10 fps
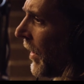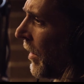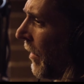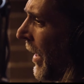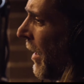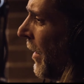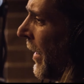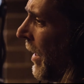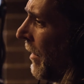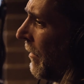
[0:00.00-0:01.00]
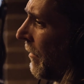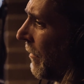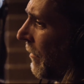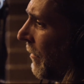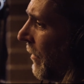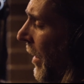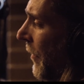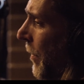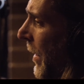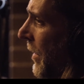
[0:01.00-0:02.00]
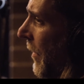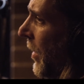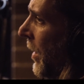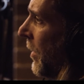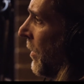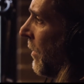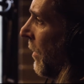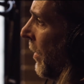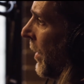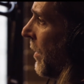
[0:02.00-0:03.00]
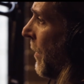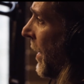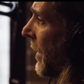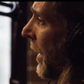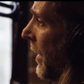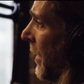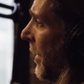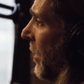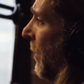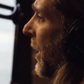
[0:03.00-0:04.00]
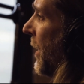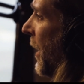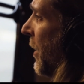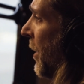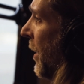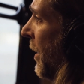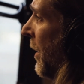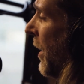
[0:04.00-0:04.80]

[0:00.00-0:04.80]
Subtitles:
you know, I now have spent 7 years learning to meditate and teaching meditation and